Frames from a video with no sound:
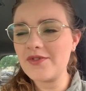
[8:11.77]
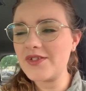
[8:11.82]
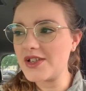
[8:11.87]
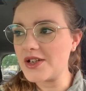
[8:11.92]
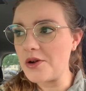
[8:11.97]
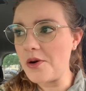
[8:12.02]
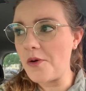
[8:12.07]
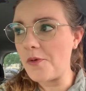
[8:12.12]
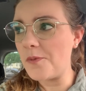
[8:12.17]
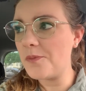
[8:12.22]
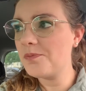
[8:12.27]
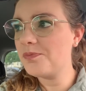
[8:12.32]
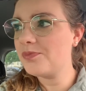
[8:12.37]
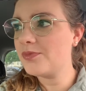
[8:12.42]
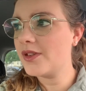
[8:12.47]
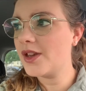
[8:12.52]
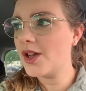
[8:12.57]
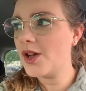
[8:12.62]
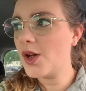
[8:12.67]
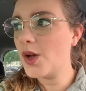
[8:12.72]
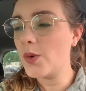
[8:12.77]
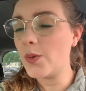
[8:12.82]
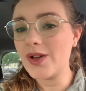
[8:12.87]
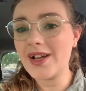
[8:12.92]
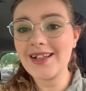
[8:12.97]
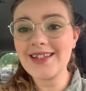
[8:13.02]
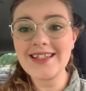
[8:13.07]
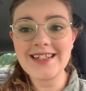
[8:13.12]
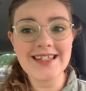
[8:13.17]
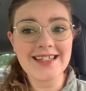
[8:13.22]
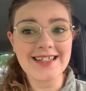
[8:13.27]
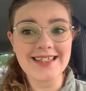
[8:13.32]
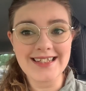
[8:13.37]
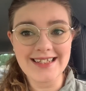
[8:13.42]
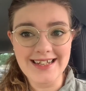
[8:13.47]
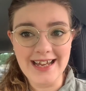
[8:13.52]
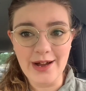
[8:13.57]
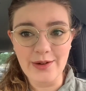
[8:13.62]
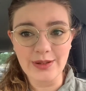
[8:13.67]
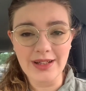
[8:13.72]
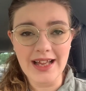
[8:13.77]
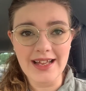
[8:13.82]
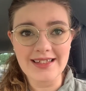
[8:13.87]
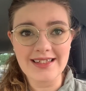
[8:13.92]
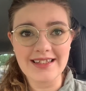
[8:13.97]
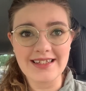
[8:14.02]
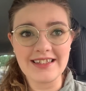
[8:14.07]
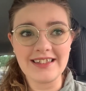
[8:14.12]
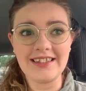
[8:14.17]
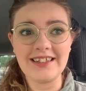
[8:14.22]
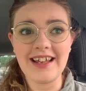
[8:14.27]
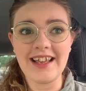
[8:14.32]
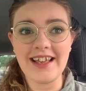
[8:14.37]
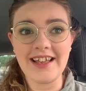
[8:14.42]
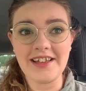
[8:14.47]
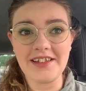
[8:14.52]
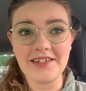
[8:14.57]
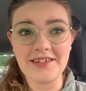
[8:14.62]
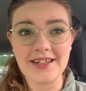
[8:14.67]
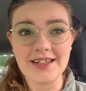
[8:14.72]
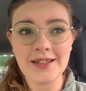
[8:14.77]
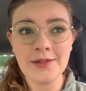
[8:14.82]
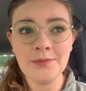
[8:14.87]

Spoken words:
So we got the tickets down last night, and